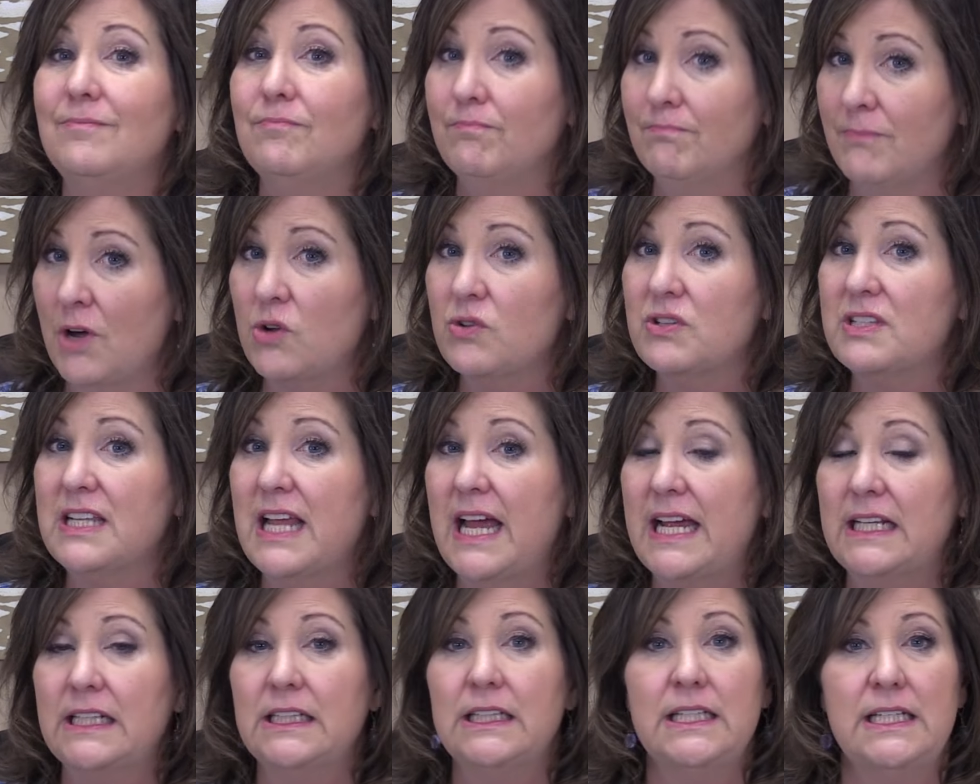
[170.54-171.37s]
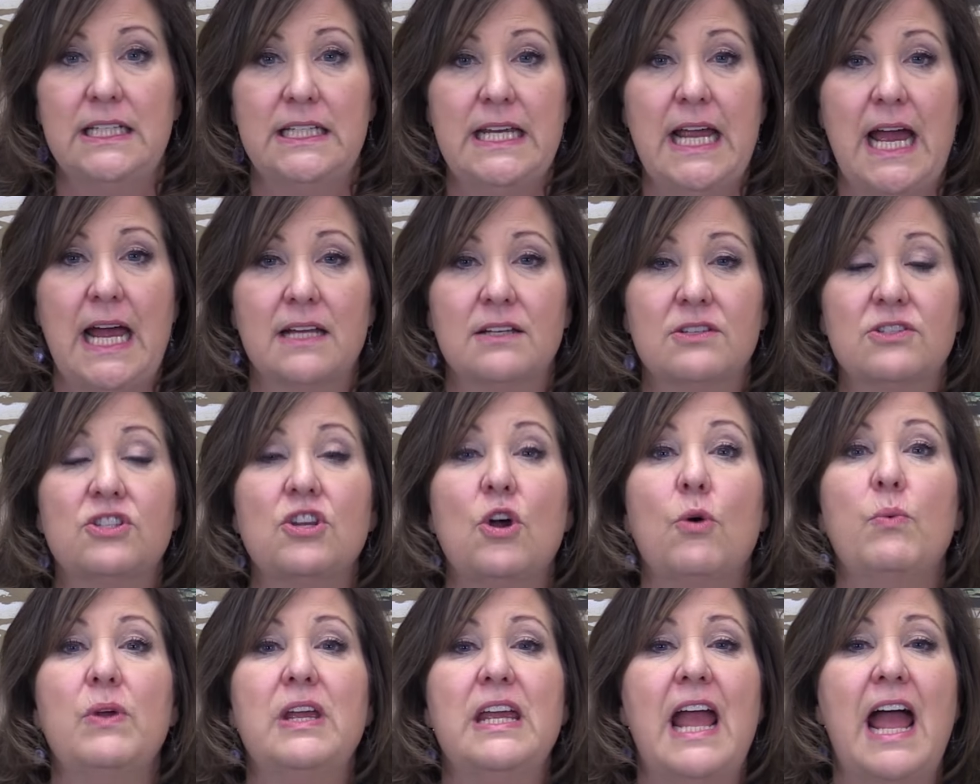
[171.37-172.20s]
Most likely, yes.
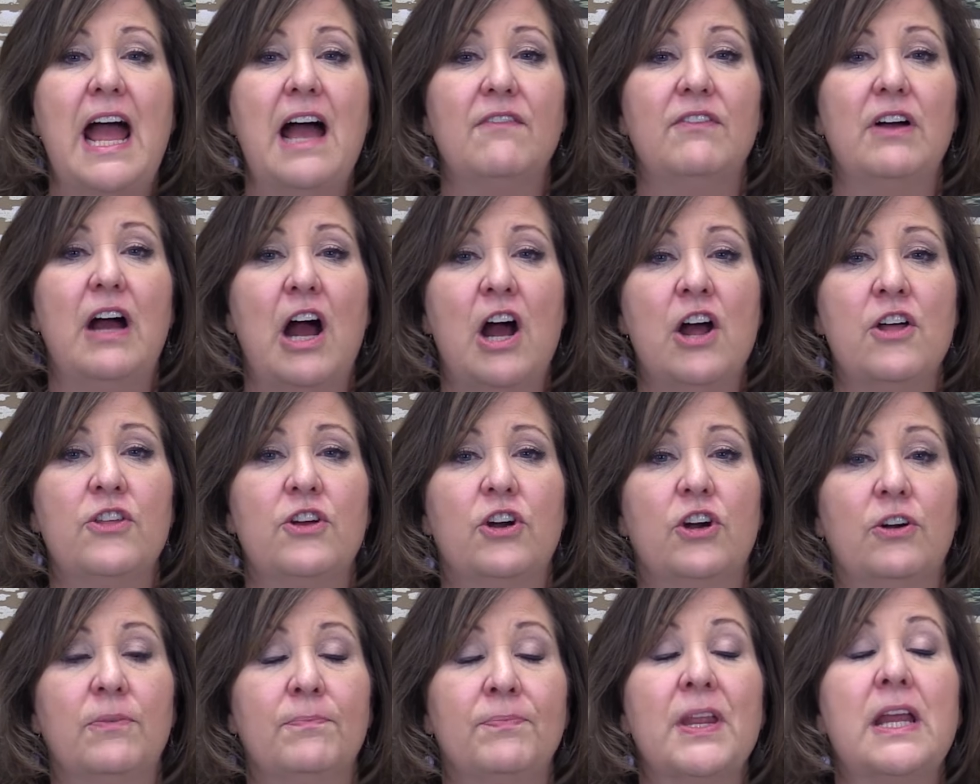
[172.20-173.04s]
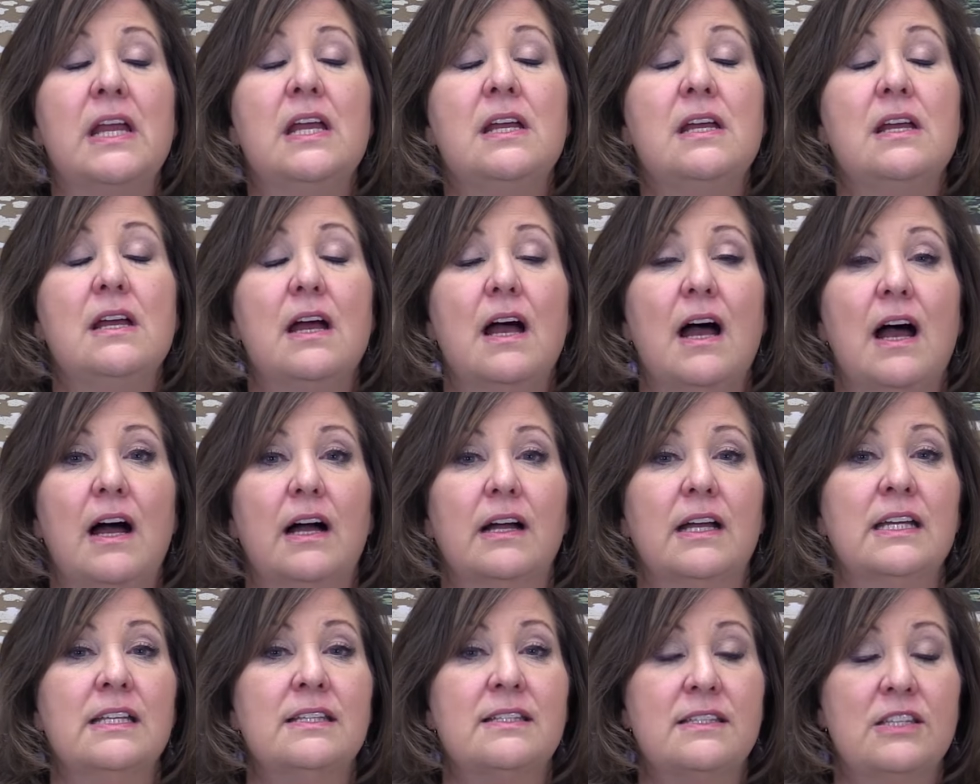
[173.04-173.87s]
So we have other
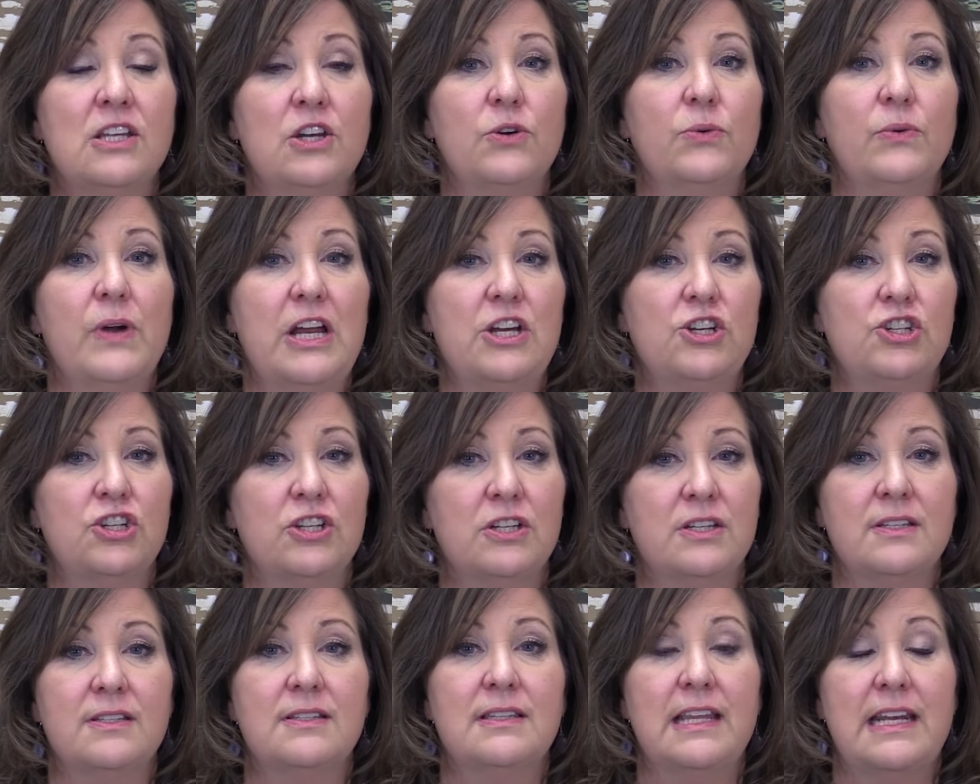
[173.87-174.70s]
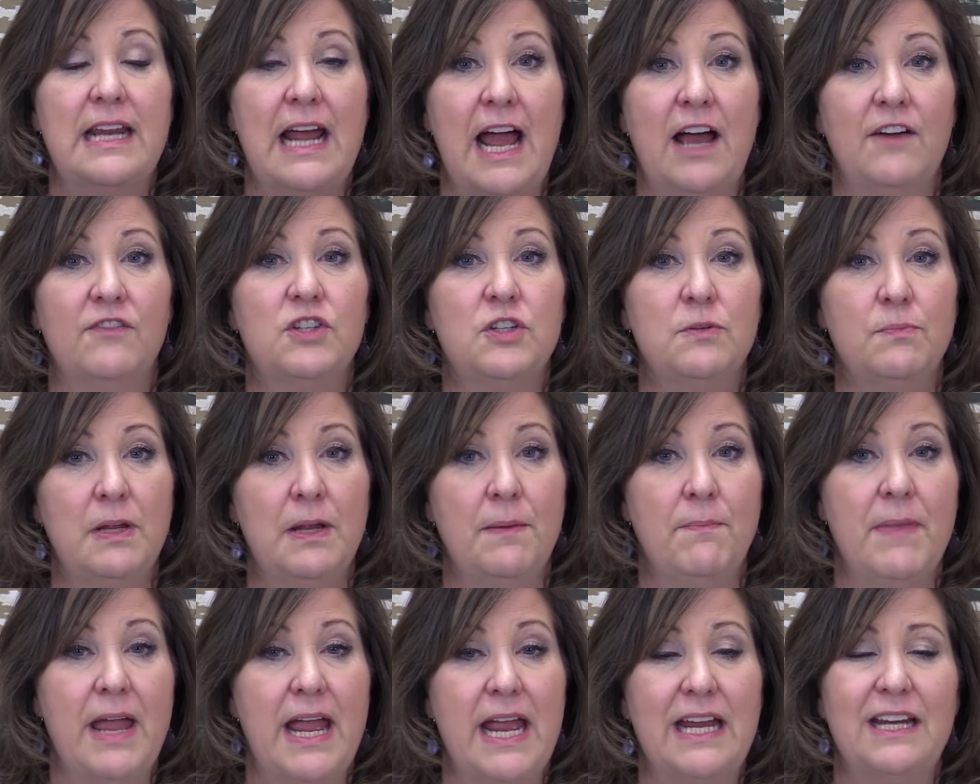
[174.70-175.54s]
considerations that have to
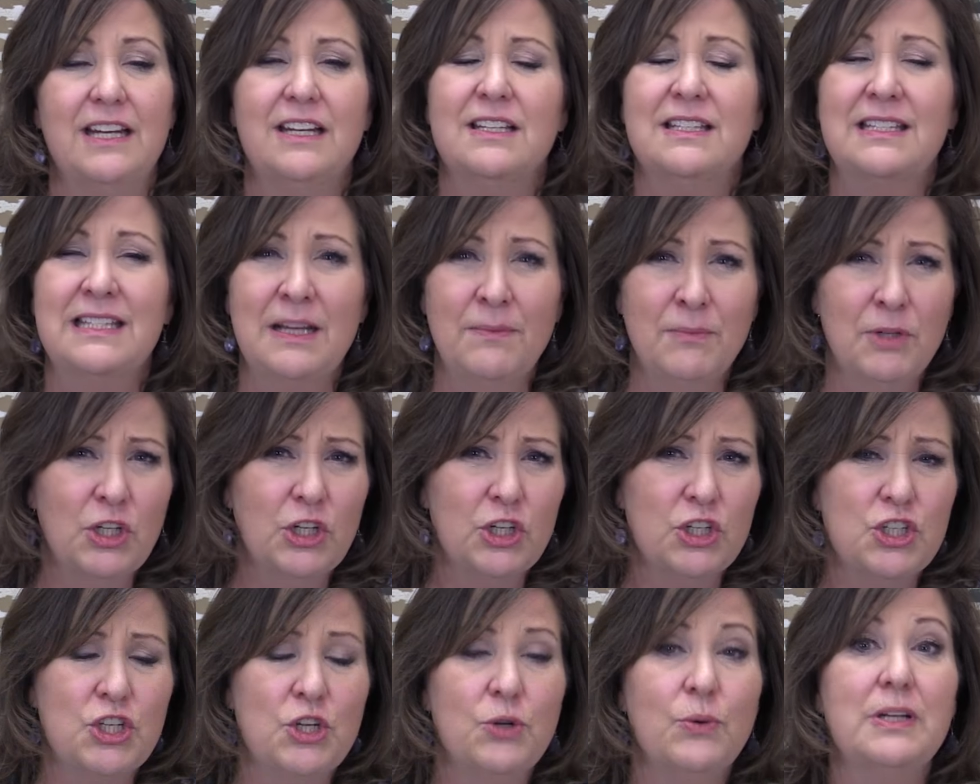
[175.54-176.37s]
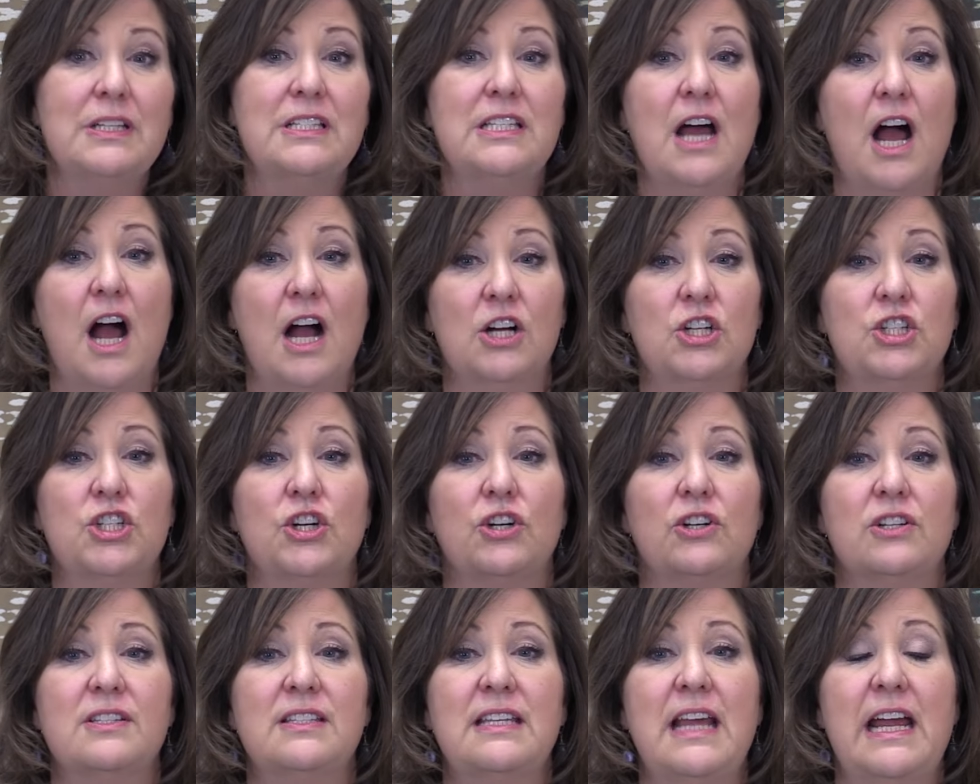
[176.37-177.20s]
be made. Similar to a
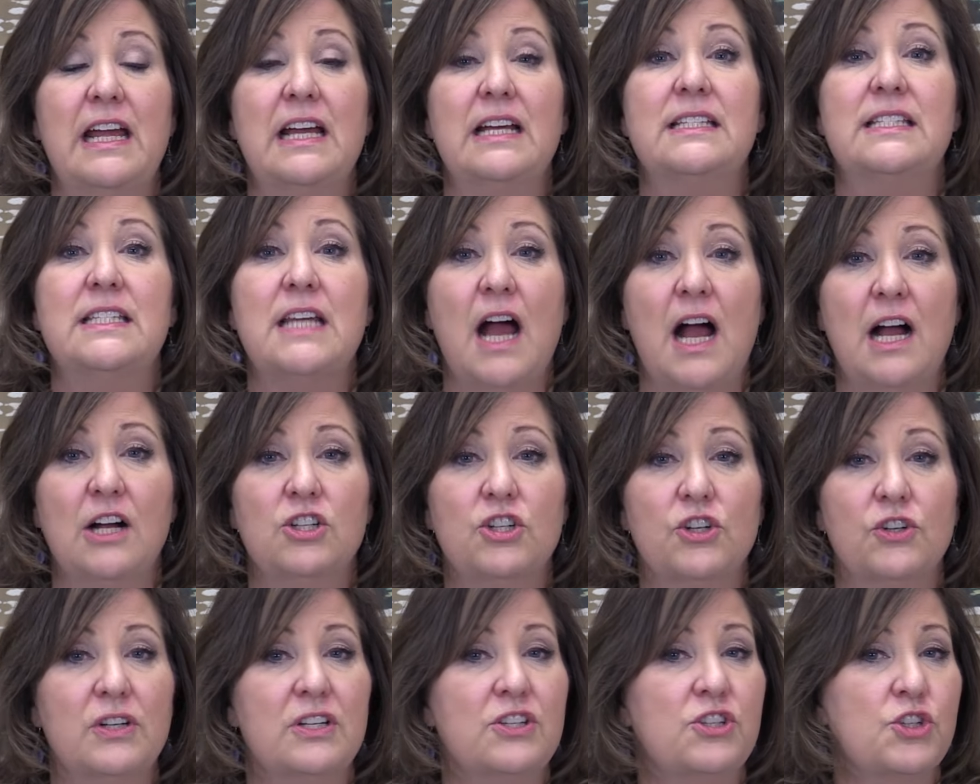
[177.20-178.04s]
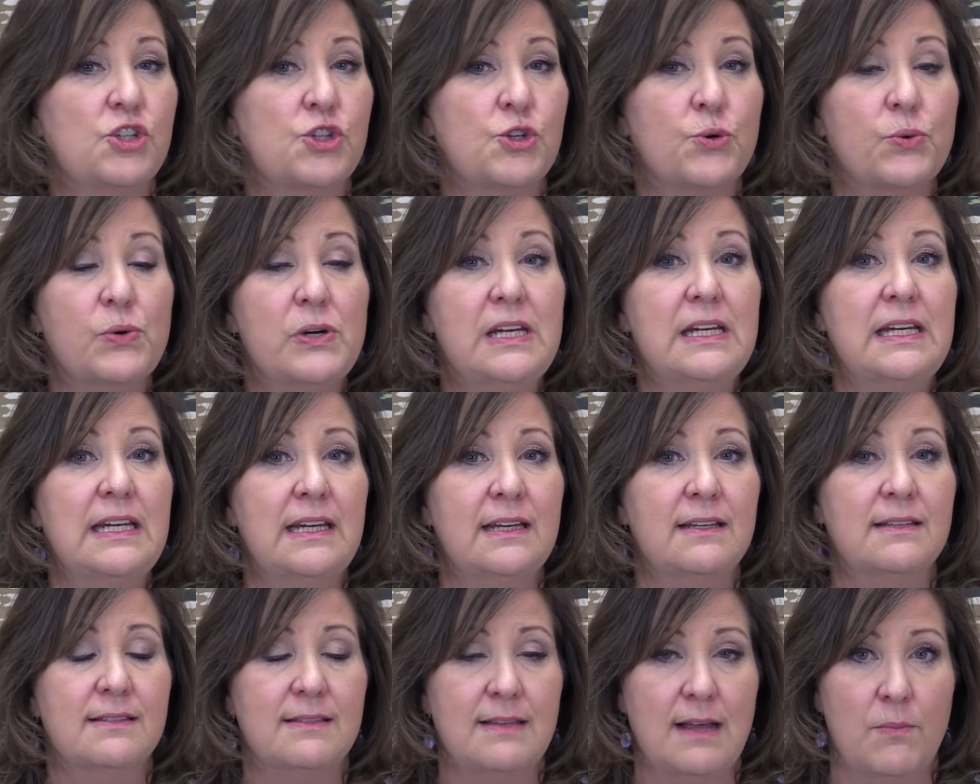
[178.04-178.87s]
doctor, say a doctor is
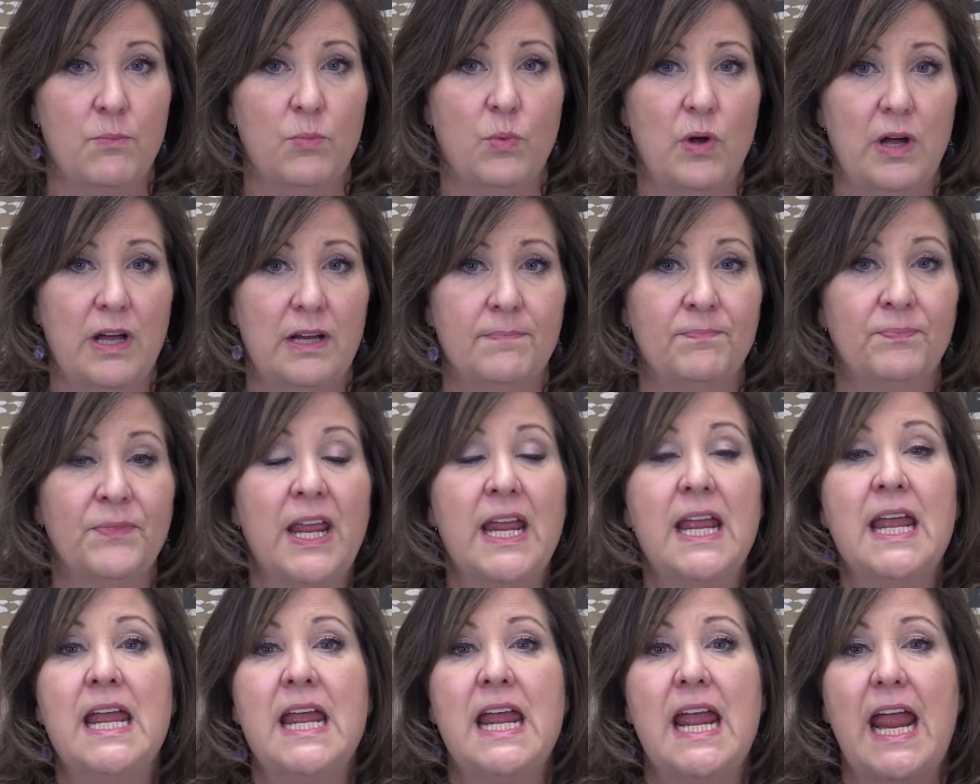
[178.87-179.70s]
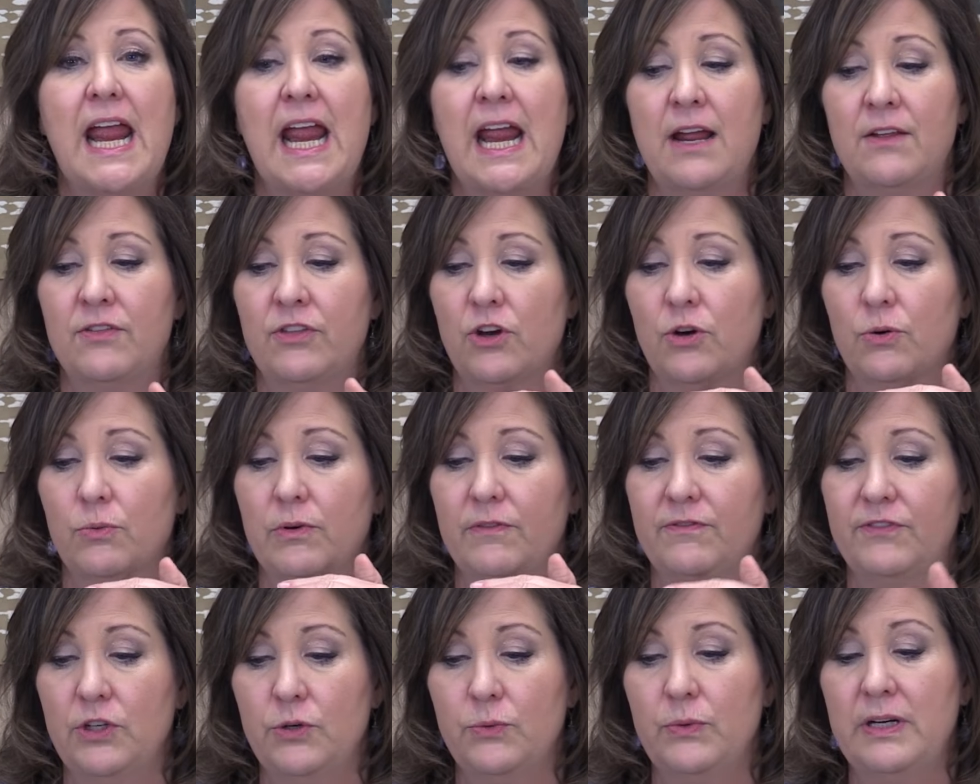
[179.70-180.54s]
treating someone and they're
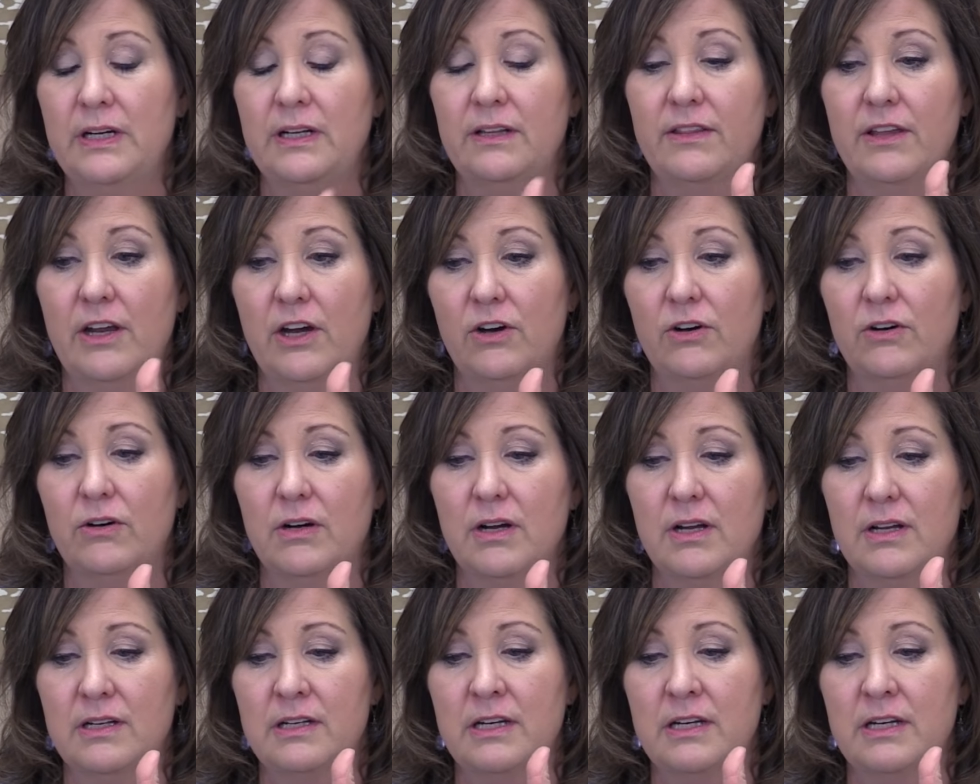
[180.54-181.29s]
reviewing their